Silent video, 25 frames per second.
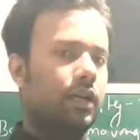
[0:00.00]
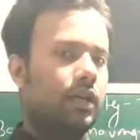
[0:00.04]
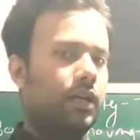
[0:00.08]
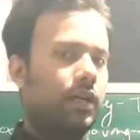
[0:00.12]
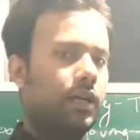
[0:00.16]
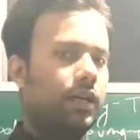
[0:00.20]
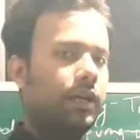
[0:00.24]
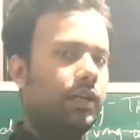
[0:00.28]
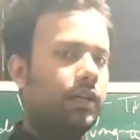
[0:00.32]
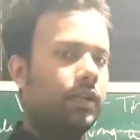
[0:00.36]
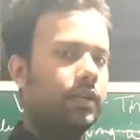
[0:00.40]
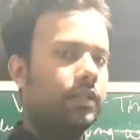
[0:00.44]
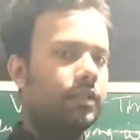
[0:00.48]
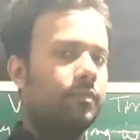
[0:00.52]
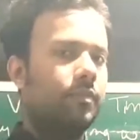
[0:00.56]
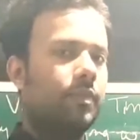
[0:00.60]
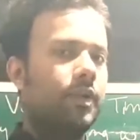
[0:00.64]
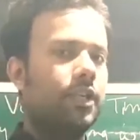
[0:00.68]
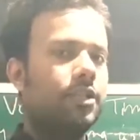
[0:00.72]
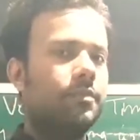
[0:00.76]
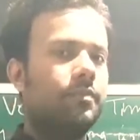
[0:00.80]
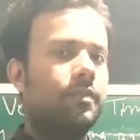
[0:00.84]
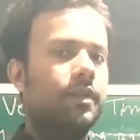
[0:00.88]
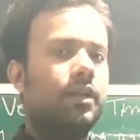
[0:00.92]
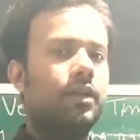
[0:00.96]
in
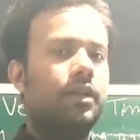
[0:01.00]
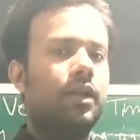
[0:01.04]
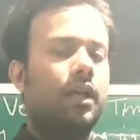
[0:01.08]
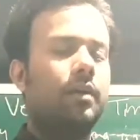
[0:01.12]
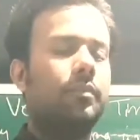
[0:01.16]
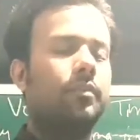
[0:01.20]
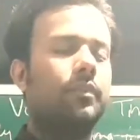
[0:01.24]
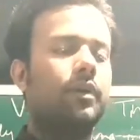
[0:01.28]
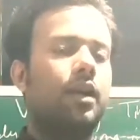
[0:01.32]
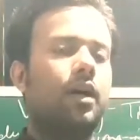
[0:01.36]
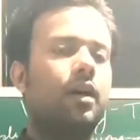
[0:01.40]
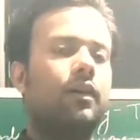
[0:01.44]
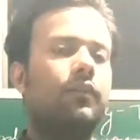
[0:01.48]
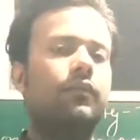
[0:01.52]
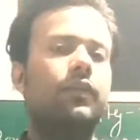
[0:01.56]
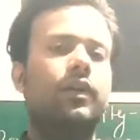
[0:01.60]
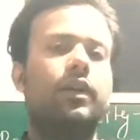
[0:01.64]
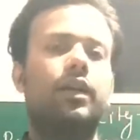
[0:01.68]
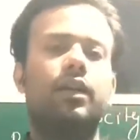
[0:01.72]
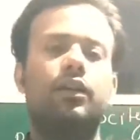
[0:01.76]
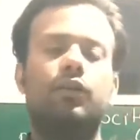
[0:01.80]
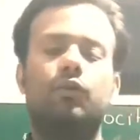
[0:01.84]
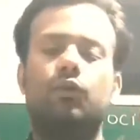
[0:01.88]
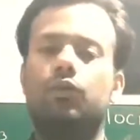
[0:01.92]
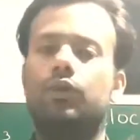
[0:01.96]
displacement time graph we
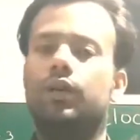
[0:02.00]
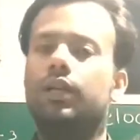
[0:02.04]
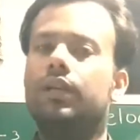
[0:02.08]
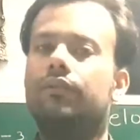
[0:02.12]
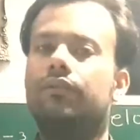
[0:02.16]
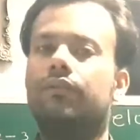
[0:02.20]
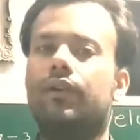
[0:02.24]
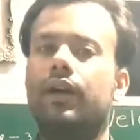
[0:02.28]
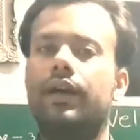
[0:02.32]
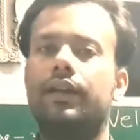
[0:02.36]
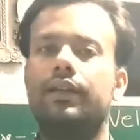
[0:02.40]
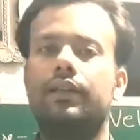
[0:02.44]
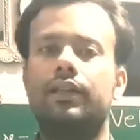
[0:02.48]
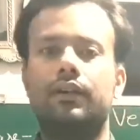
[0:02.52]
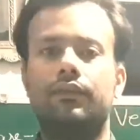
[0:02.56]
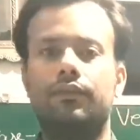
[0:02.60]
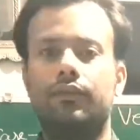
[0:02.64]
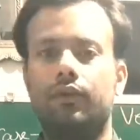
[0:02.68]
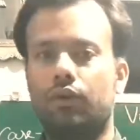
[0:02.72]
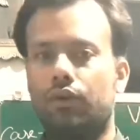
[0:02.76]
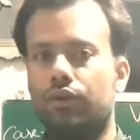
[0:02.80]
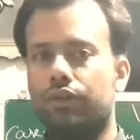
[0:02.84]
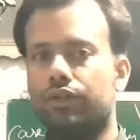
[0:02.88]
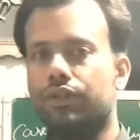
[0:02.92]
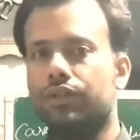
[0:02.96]
can only find the
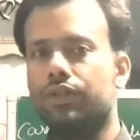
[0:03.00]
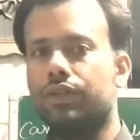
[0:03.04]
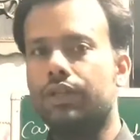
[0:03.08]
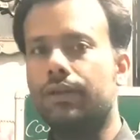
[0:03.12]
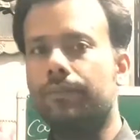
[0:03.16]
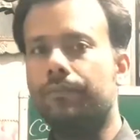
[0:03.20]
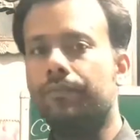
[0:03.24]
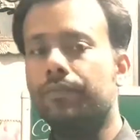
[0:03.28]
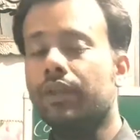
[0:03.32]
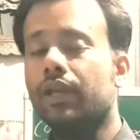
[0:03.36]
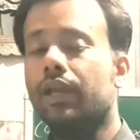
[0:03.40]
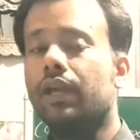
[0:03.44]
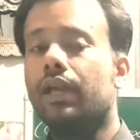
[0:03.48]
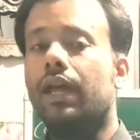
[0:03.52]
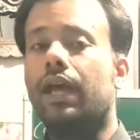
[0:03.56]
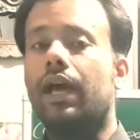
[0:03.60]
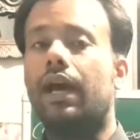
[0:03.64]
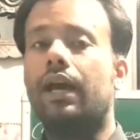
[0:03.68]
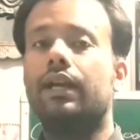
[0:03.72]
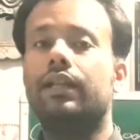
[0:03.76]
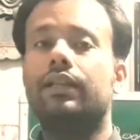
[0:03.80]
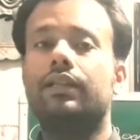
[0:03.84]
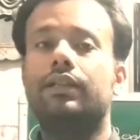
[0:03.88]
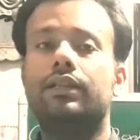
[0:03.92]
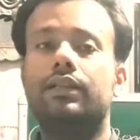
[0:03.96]
velocity,
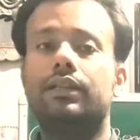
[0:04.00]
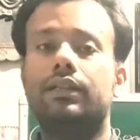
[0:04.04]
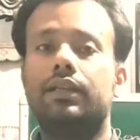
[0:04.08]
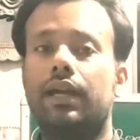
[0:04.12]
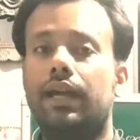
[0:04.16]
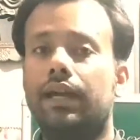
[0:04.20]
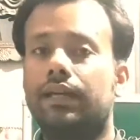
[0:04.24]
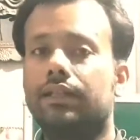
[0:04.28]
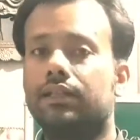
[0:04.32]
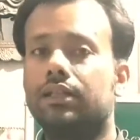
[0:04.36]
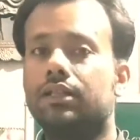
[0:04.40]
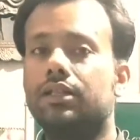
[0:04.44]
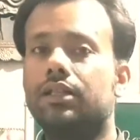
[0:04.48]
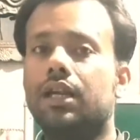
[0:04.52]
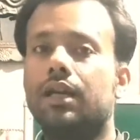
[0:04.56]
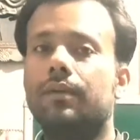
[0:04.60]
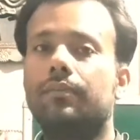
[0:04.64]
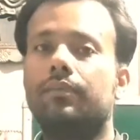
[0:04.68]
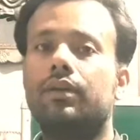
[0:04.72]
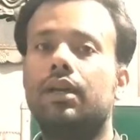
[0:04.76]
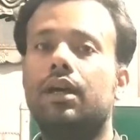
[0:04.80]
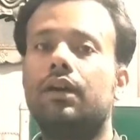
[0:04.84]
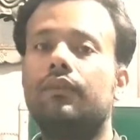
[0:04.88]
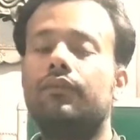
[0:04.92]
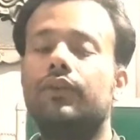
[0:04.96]
and in the acceleration
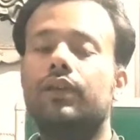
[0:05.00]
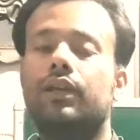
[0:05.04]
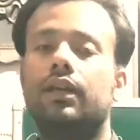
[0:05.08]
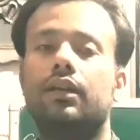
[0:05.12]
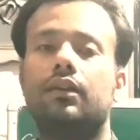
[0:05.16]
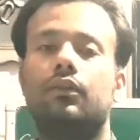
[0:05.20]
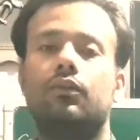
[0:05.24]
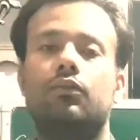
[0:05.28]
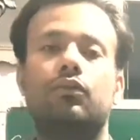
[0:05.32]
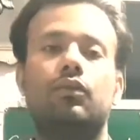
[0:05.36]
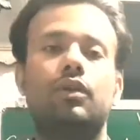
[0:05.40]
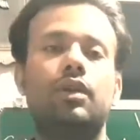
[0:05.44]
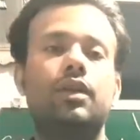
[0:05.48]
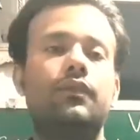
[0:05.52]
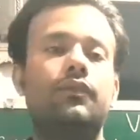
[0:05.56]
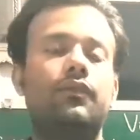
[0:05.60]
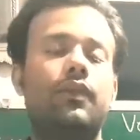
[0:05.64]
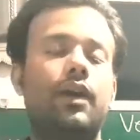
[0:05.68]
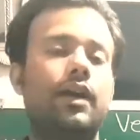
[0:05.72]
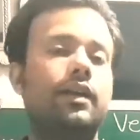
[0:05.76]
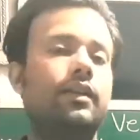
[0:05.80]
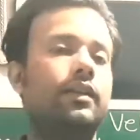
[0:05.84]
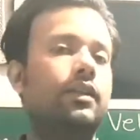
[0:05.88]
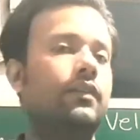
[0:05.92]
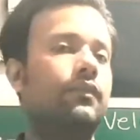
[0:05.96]
time graph we can only
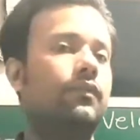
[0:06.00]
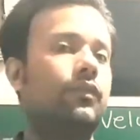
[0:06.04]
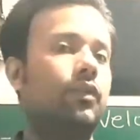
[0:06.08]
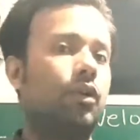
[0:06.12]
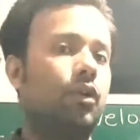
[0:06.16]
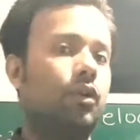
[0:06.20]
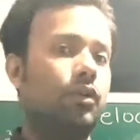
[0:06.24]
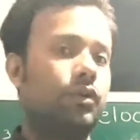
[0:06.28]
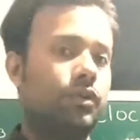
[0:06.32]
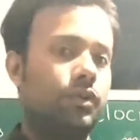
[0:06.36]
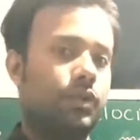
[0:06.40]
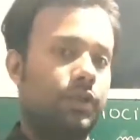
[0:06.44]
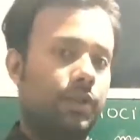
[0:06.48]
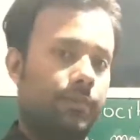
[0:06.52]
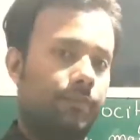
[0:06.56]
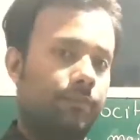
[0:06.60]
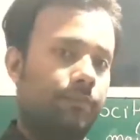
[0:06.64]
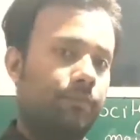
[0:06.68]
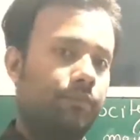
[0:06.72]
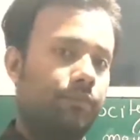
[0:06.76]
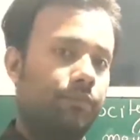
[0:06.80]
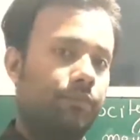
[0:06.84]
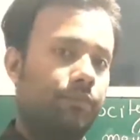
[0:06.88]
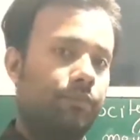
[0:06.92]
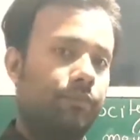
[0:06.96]
find the velocity,
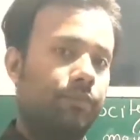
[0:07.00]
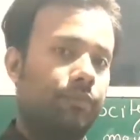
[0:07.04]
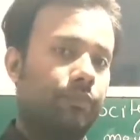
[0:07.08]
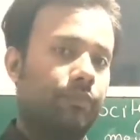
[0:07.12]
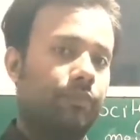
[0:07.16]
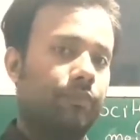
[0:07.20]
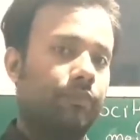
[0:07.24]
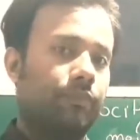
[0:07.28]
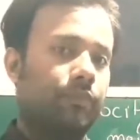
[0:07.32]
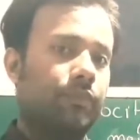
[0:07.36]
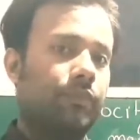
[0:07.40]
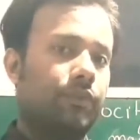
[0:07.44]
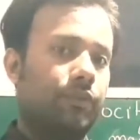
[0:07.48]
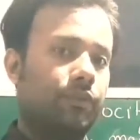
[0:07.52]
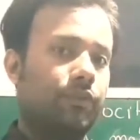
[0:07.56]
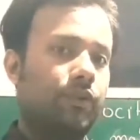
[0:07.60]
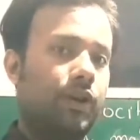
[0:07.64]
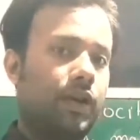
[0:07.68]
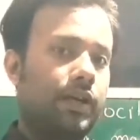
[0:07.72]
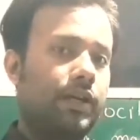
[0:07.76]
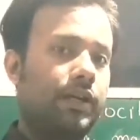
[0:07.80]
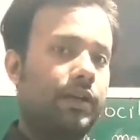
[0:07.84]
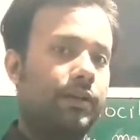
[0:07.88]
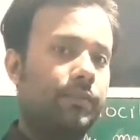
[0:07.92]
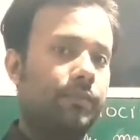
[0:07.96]

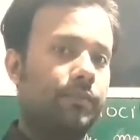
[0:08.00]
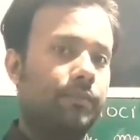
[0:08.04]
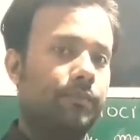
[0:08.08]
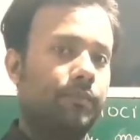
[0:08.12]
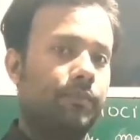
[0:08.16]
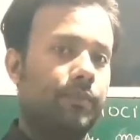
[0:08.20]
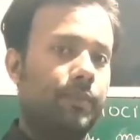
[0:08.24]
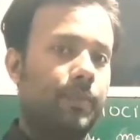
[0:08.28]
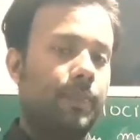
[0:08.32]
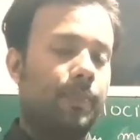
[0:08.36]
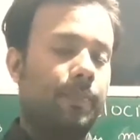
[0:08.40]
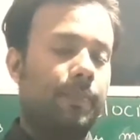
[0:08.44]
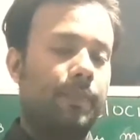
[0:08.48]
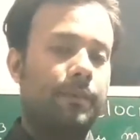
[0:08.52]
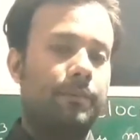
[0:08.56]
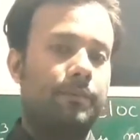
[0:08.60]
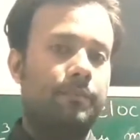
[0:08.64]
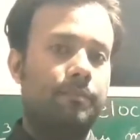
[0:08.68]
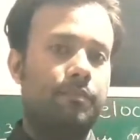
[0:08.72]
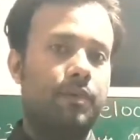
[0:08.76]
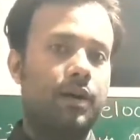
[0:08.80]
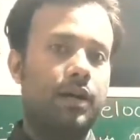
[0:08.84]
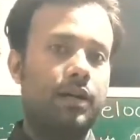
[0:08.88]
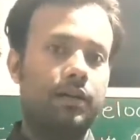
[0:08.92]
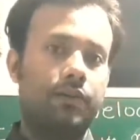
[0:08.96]
right?
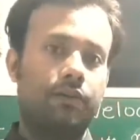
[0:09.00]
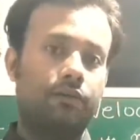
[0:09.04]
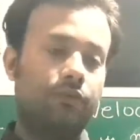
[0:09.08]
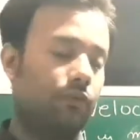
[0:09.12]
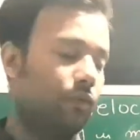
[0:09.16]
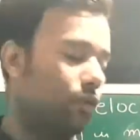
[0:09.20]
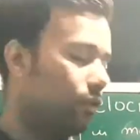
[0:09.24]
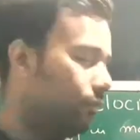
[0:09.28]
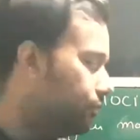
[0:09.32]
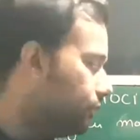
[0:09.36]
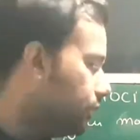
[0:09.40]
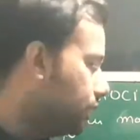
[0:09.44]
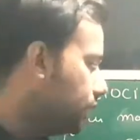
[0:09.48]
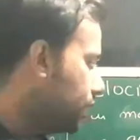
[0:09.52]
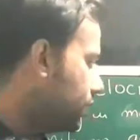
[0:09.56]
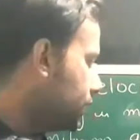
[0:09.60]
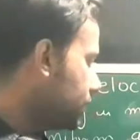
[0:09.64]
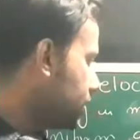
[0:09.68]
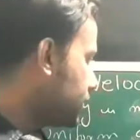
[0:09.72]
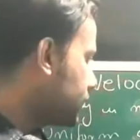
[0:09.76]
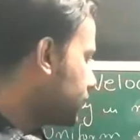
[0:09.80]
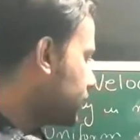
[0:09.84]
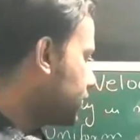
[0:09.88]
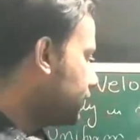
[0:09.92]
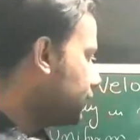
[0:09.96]
But from
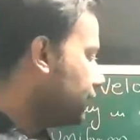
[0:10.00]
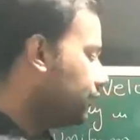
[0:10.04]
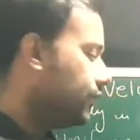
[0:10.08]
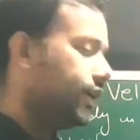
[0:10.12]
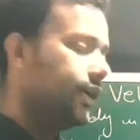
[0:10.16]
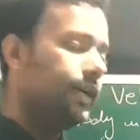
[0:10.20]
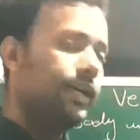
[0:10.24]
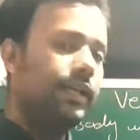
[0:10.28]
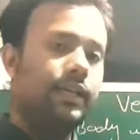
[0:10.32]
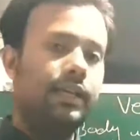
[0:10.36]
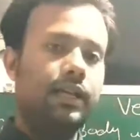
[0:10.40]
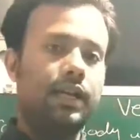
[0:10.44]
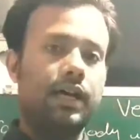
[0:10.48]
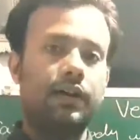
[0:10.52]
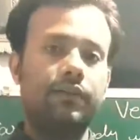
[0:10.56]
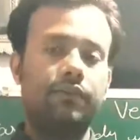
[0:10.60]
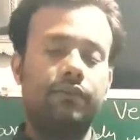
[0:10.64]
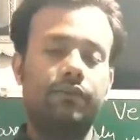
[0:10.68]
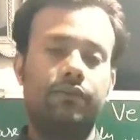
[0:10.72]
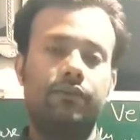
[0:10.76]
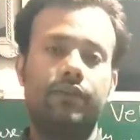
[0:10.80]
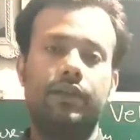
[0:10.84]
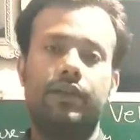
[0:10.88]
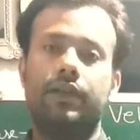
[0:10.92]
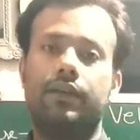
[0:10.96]
this VT
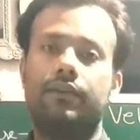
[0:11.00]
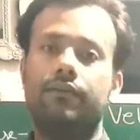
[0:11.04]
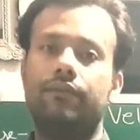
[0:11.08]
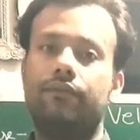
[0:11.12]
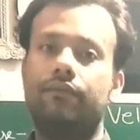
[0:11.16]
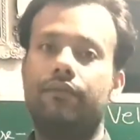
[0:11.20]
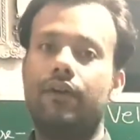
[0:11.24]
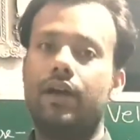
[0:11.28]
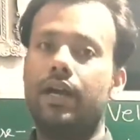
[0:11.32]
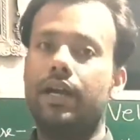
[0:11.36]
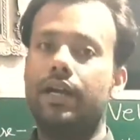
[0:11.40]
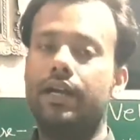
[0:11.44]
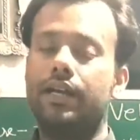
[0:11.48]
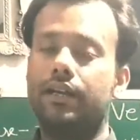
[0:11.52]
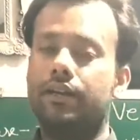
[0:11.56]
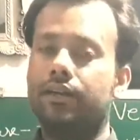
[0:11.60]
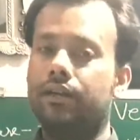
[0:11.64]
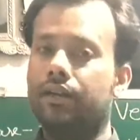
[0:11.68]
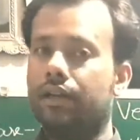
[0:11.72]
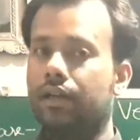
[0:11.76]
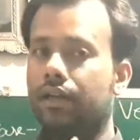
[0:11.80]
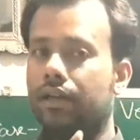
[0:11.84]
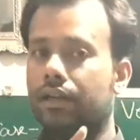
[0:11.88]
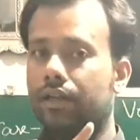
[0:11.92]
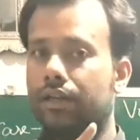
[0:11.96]
graph we can find
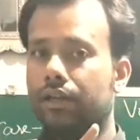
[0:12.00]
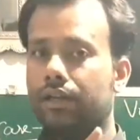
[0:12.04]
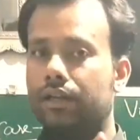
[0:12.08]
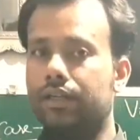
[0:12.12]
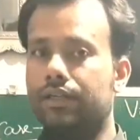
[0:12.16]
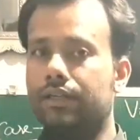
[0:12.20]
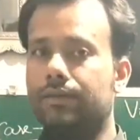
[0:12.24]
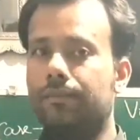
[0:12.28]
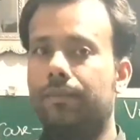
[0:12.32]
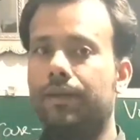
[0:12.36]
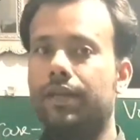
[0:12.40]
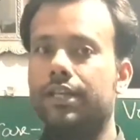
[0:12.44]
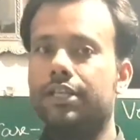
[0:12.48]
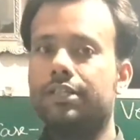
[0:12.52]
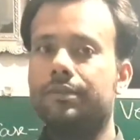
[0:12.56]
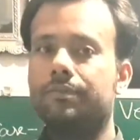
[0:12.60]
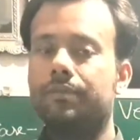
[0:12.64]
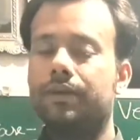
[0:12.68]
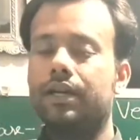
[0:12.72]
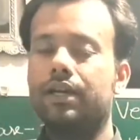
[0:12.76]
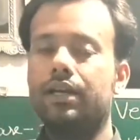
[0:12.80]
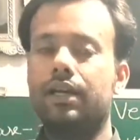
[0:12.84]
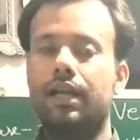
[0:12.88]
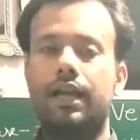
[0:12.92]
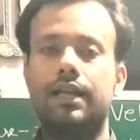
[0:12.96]

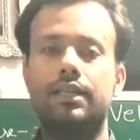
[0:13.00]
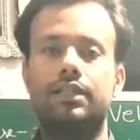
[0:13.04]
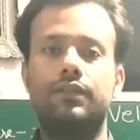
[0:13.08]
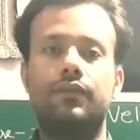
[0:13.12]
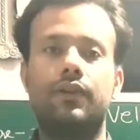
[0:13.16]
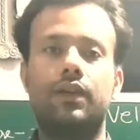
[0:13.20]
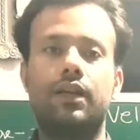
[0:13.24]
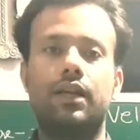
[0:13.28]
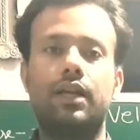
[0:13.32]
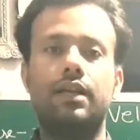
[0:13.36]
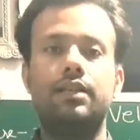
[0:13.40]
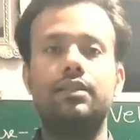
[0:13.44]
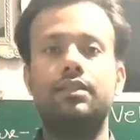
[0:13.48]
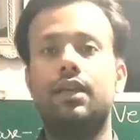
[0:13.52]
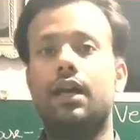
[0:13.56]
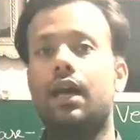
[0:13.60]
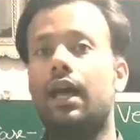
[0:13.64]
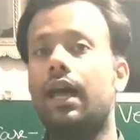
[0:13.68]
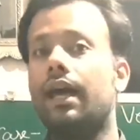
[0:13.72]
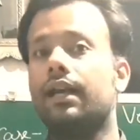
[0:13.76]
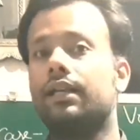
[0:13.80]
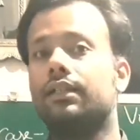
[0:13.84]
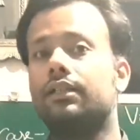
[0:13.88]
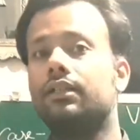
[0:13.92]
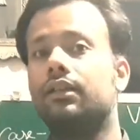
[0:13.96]
displacement as well as
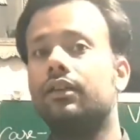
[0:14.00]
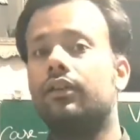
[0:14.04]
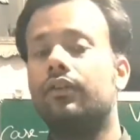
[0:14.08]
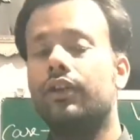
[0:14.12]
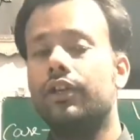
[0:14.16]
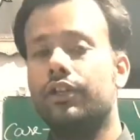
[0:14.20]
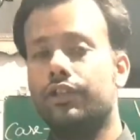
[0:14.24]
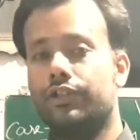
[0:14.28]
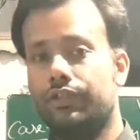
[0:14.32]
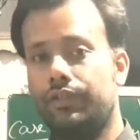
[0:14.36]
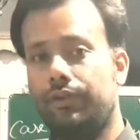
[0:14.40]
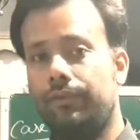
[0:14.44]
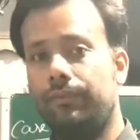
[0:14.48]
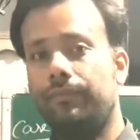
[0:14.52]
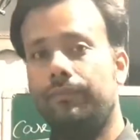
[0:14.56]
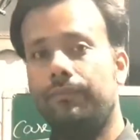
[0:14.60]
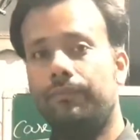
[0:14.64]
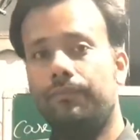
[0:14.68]
acceleration.